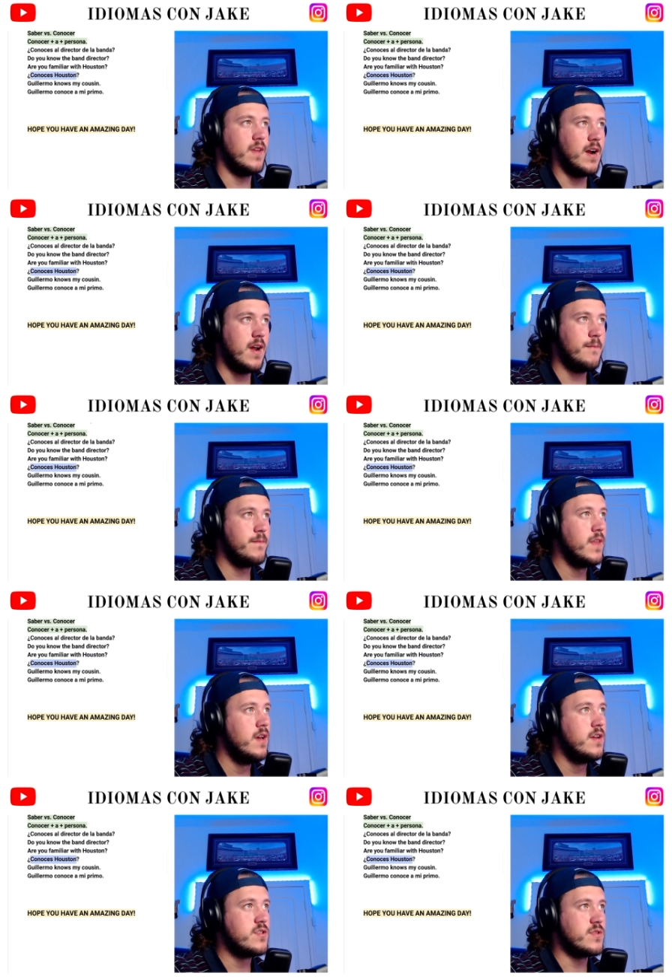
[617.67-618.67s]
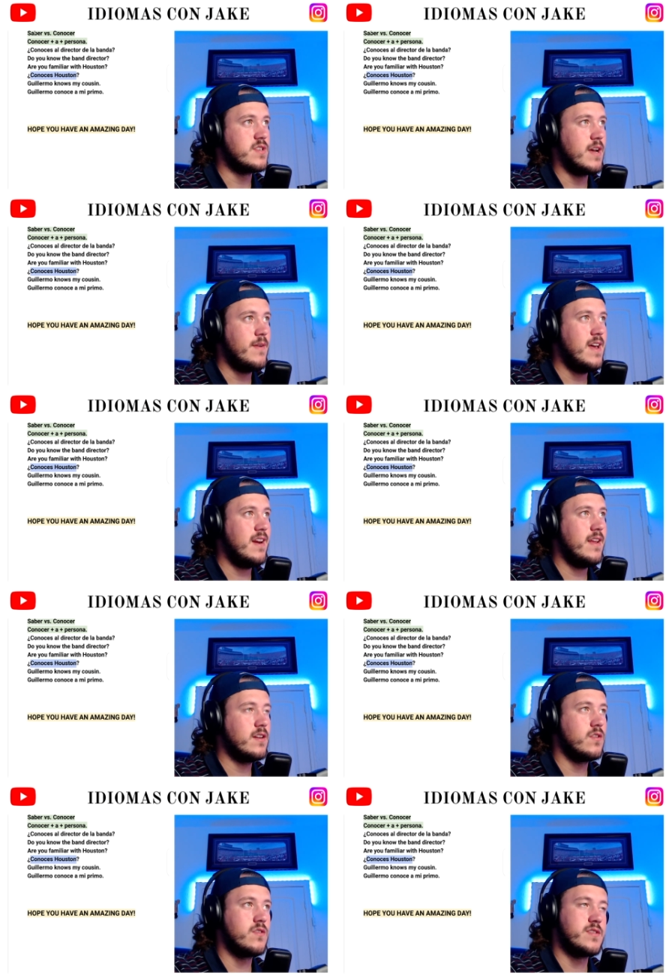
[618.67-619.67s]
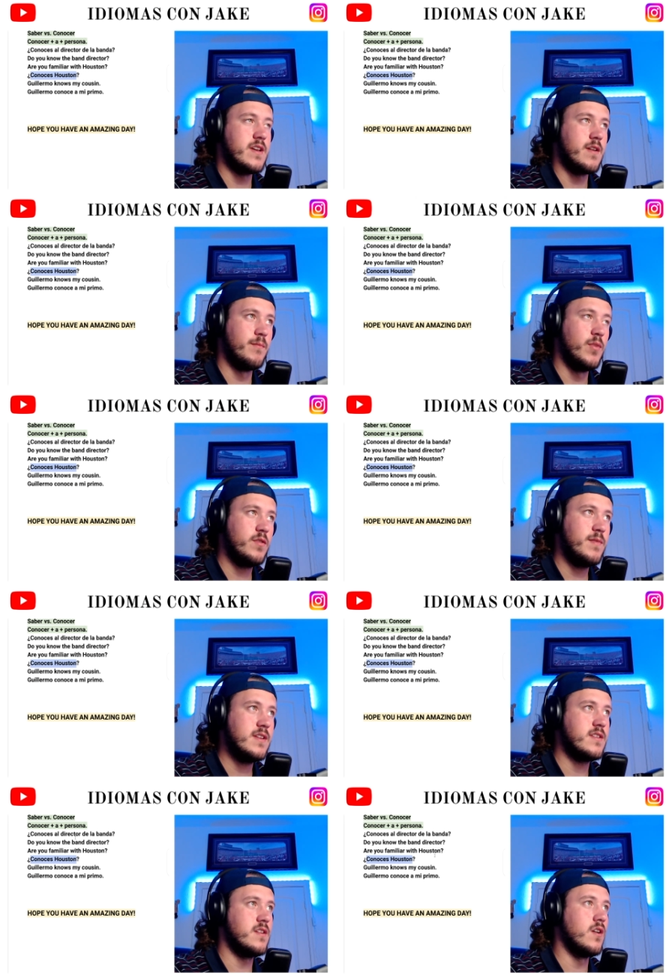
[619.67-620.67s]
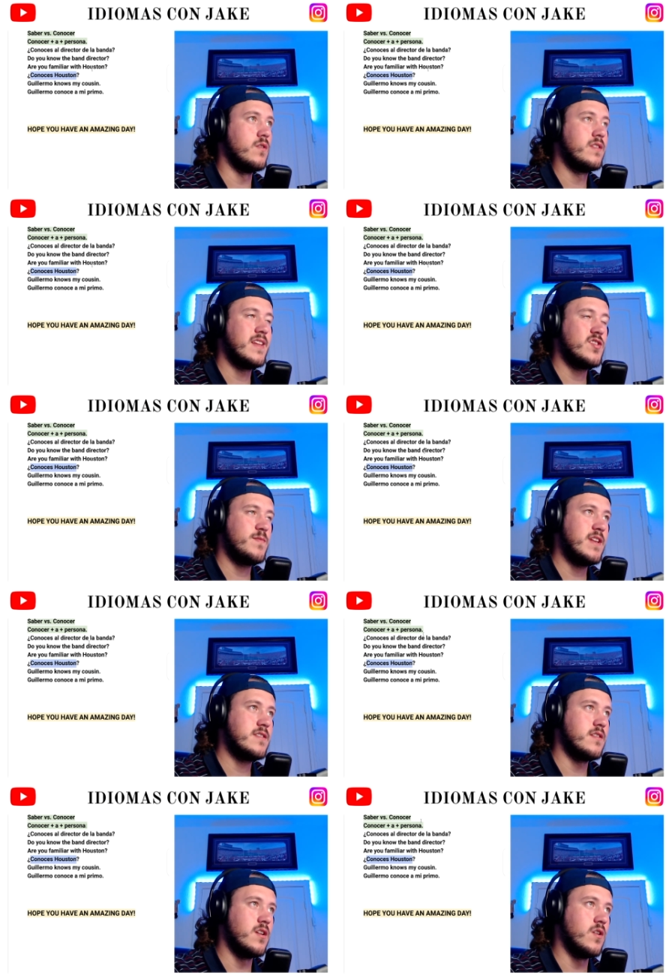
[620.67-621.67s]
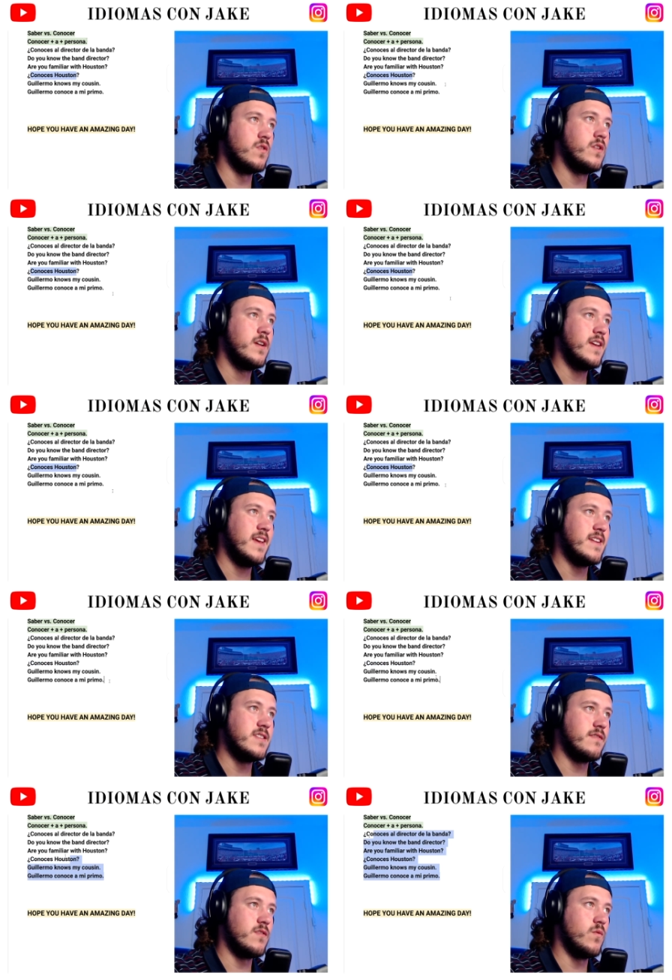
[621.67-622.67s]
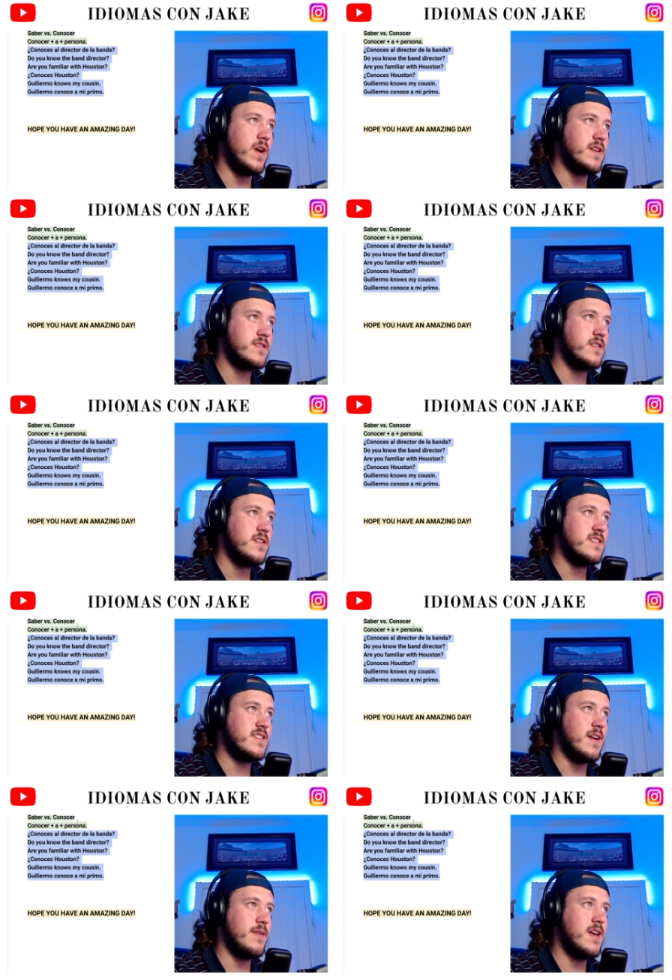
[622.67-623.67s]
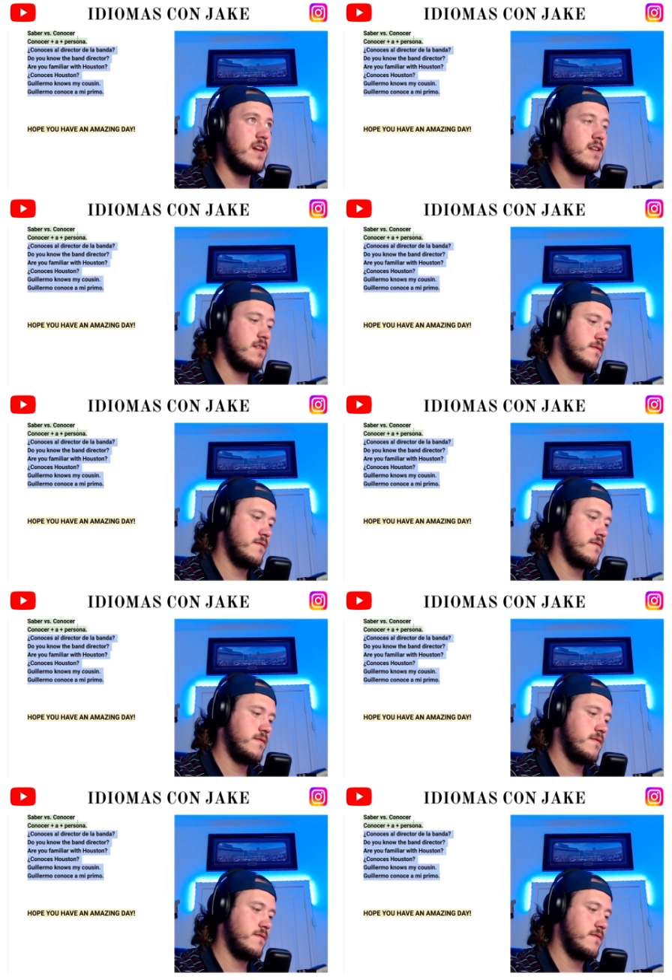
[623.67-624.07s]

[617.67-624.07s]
All right. So saber and conocer both mean to know. They just mean to know in different ways. Saber,